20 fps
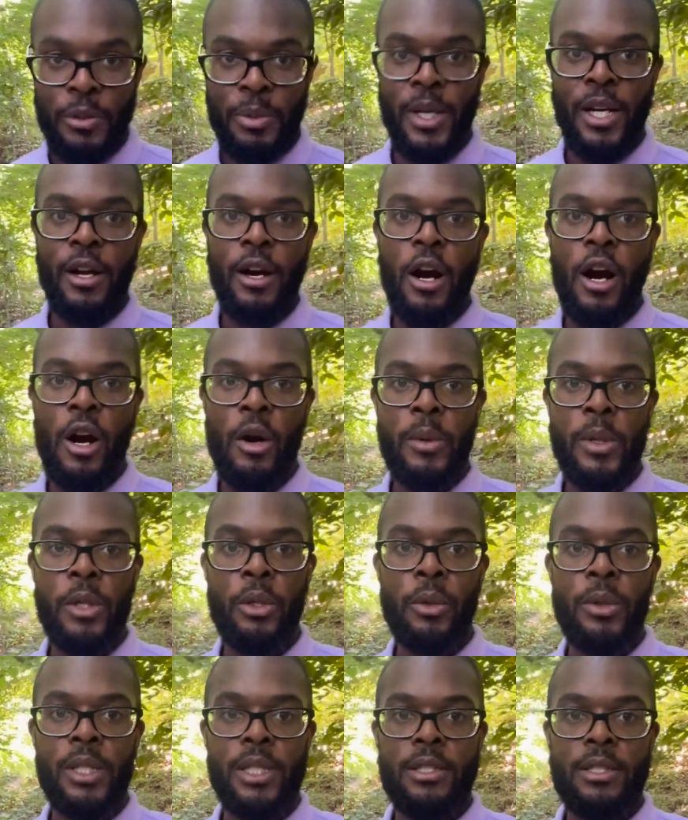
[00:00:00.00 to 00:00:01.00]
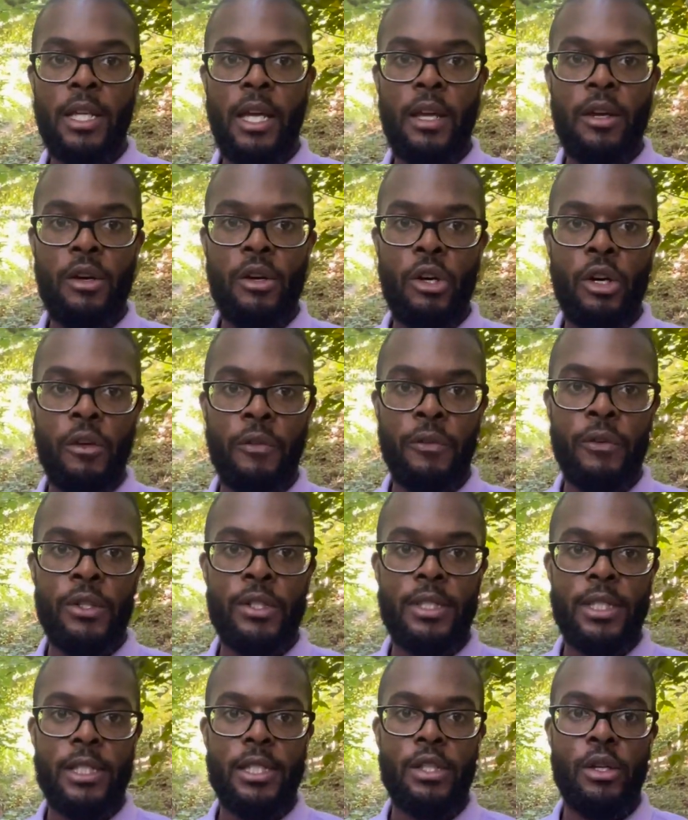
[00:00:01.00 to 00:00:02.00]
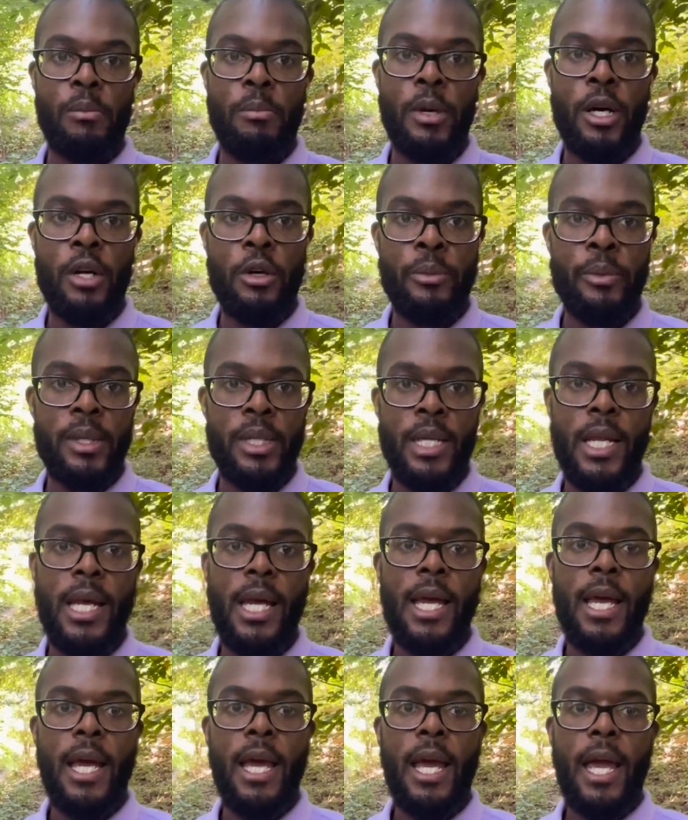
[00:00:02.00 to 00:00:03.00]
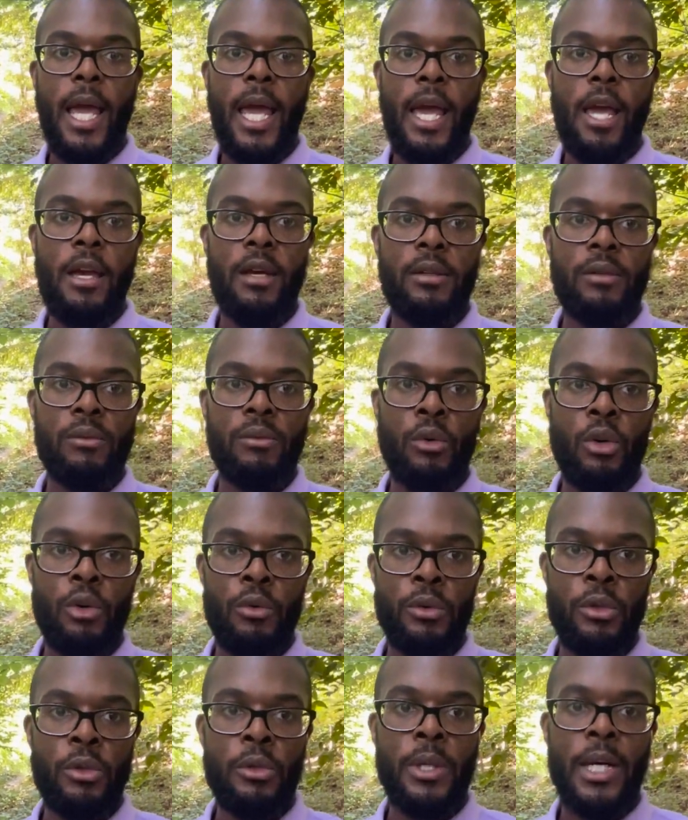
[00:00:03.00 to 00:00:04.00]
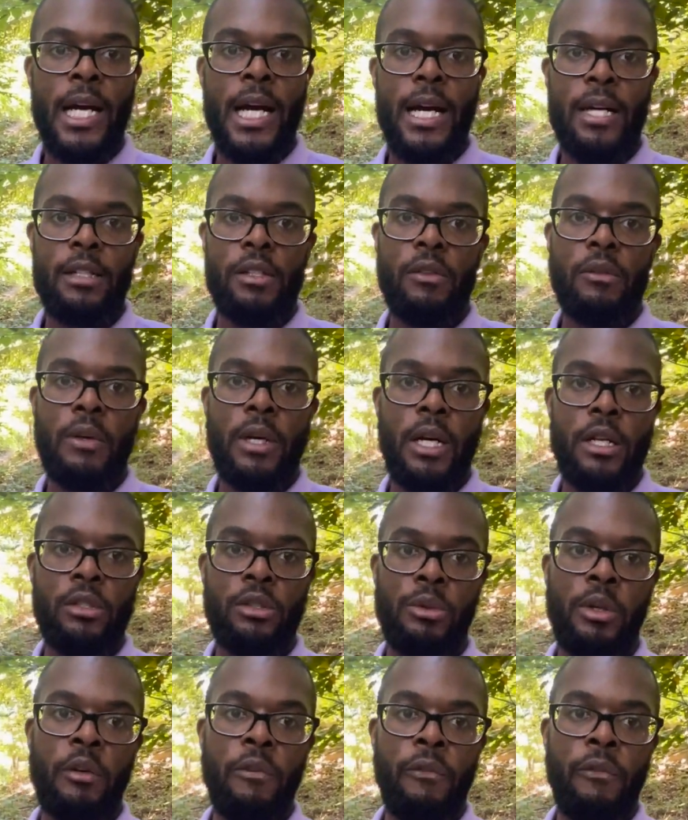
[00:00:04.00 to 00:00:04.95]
Spring Harbor, you can say, offers a suburban and rural kind of country